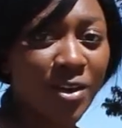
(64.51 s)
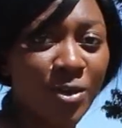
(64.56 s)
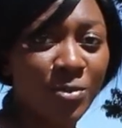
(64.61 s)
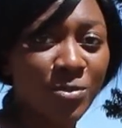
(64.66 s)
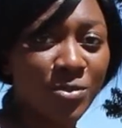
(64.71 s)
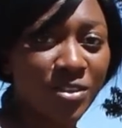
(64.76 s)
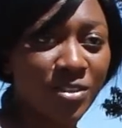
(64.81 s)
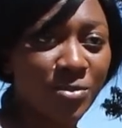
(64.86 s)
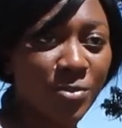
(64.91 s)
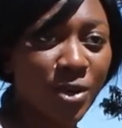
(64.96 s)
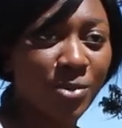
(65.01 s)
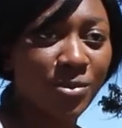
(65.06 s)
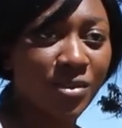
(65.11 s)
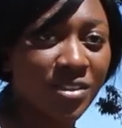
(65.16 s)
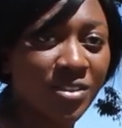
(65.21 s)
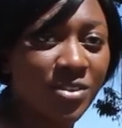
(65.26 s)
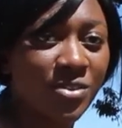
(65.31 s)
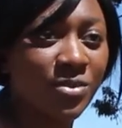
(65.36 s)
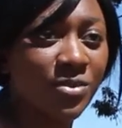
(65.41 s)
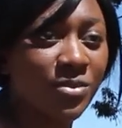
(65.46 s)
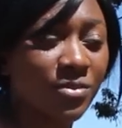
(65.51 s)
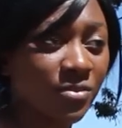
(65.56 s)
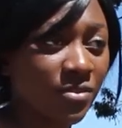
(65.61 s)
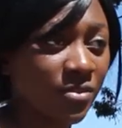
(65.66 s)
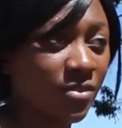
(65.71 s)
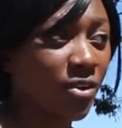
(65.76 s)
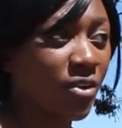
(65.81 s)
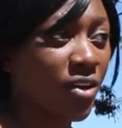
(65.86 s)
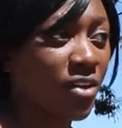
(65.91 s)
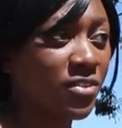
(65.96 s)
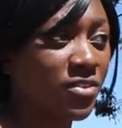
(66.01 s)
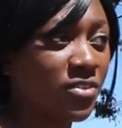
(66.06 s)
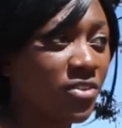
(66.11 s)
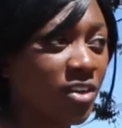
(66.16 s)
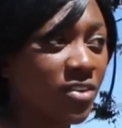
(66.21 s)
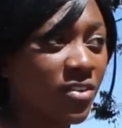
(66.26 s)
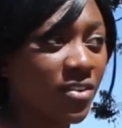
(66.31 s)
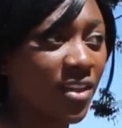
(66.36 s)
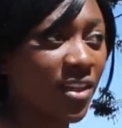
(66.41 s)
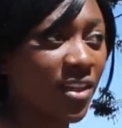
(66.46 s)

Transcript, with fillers: home to Zimbabwe to concentrate on